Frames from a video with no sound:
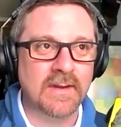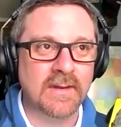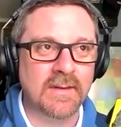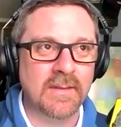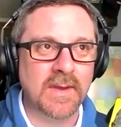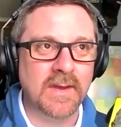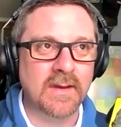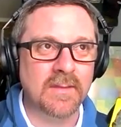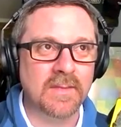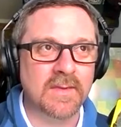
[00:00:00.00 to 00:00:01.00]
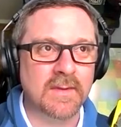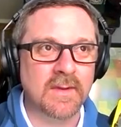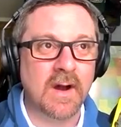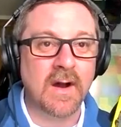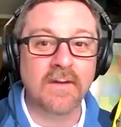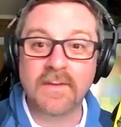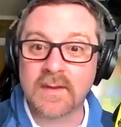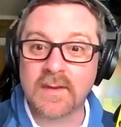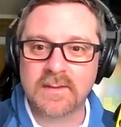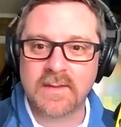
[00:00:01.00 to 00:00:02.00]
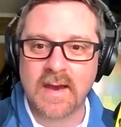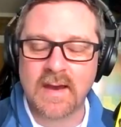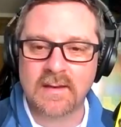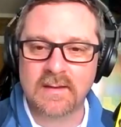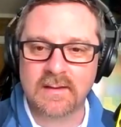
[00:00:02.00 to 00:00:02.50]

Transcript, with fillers: It it becomes obvious that